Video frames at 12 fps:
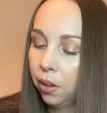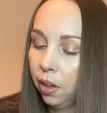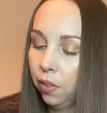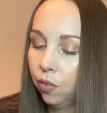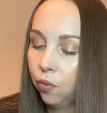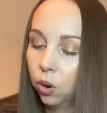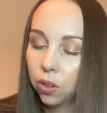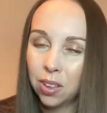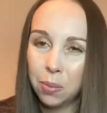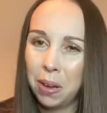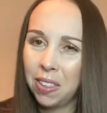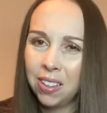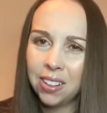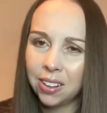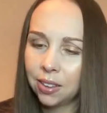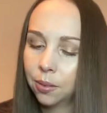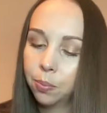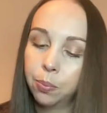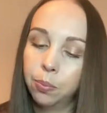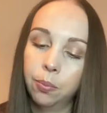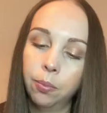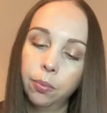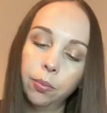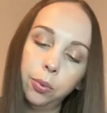and the fourth cup, I think that's
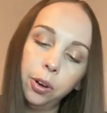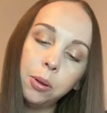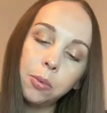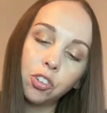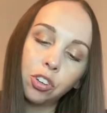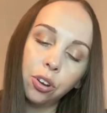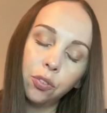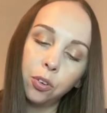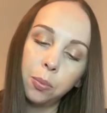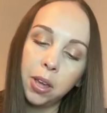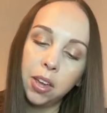pretty much good for me.